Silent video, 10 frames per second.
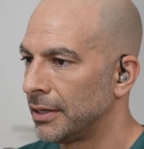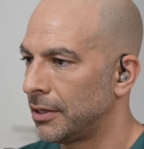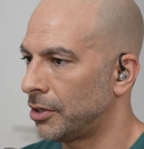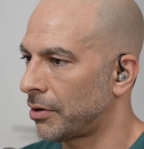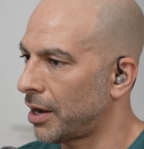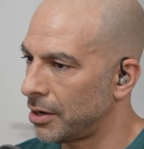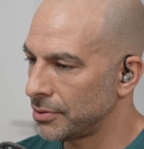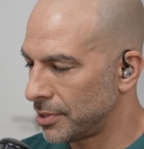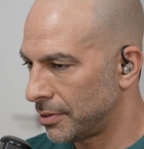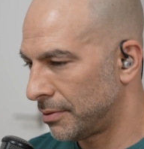in your
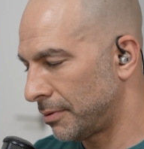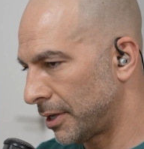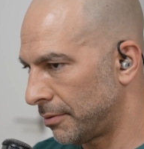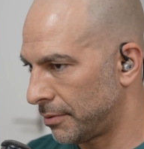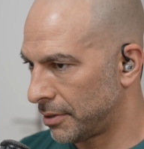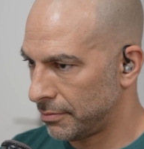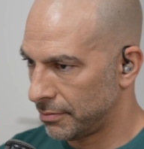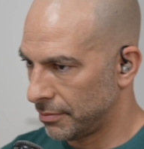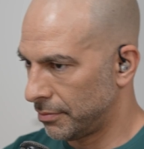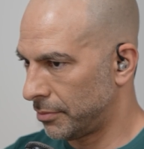house and and and
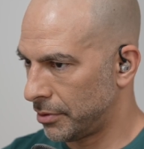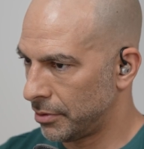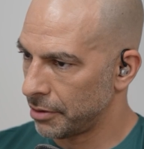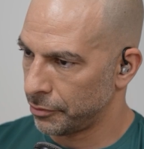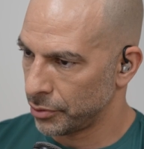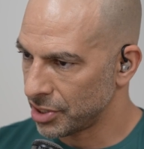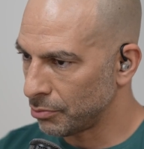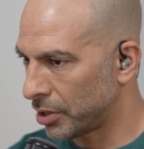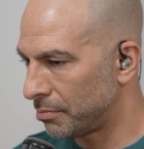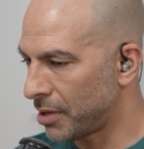therefore
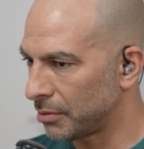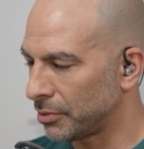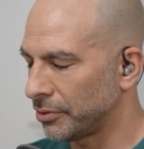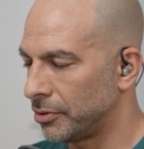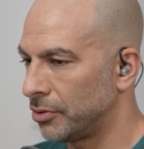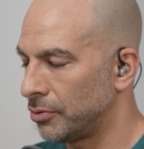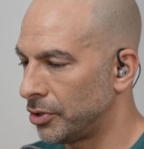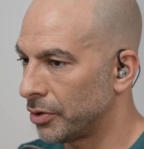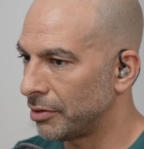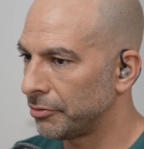somewhat amenable to
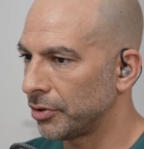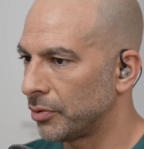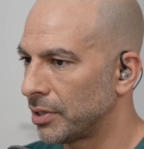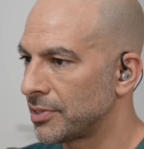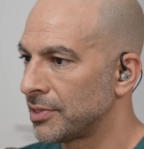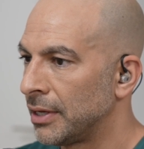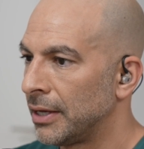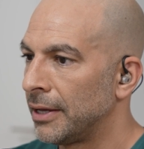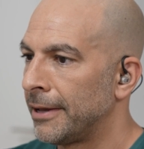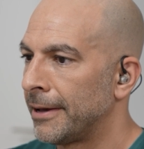your influence.
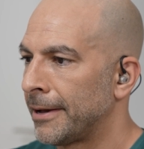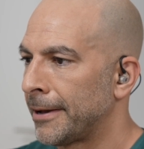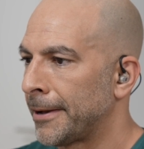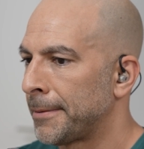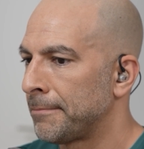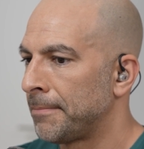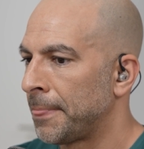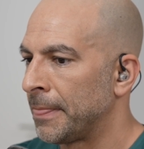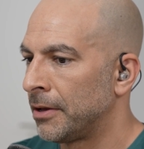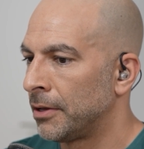Um,
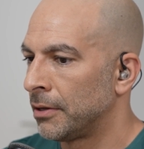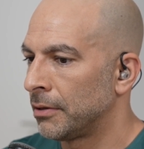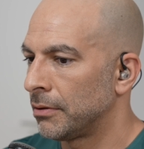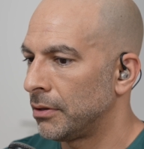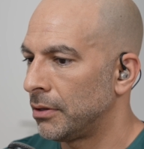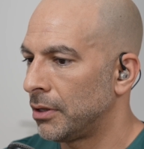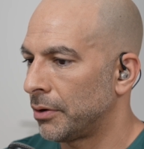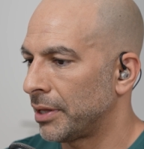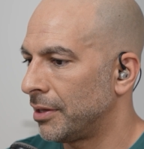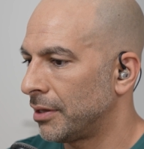you
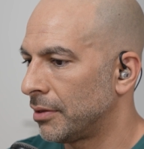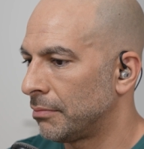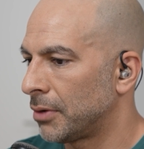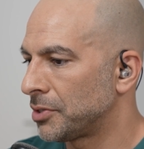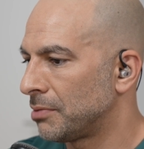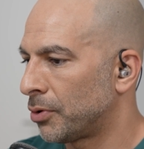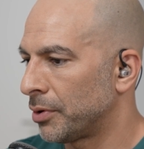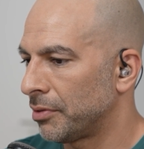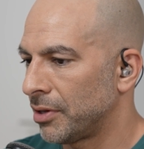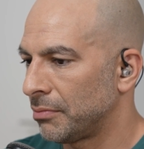know, I think the most
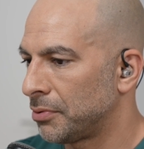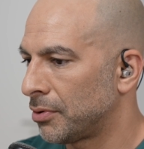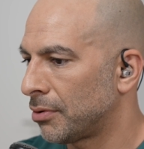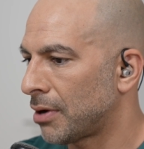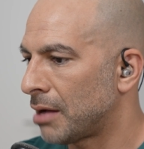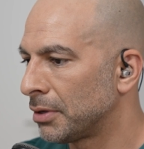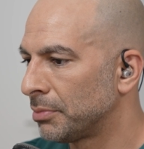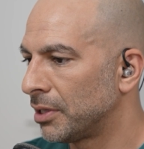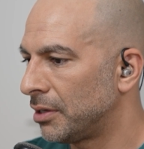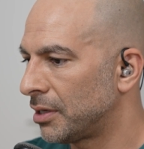important thing
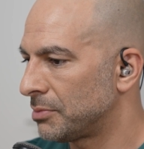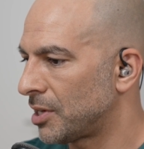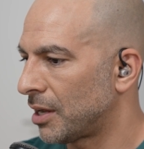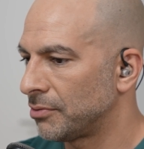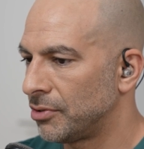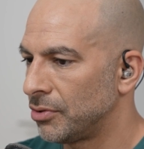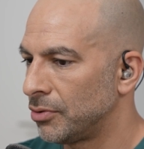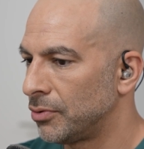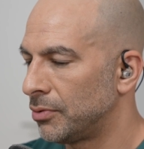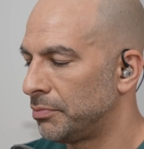probably comes down
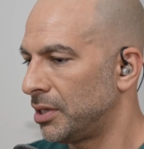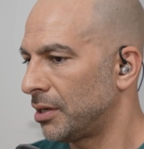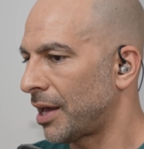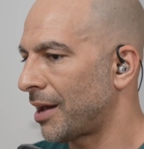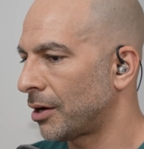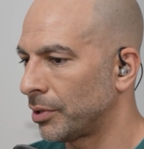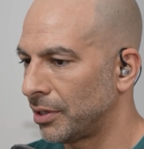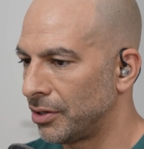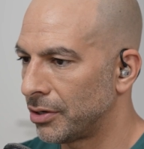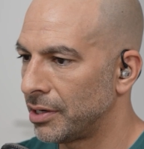to being
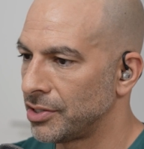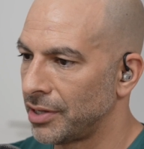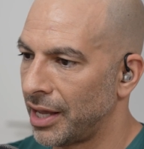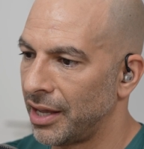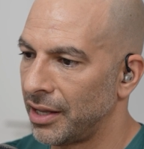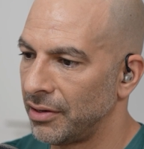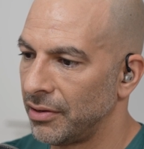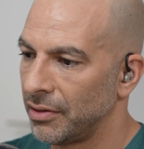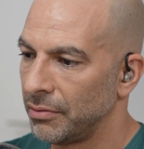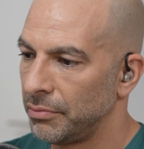adequately nourished
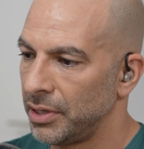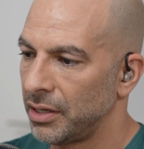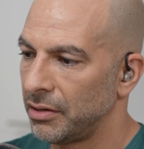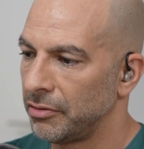and being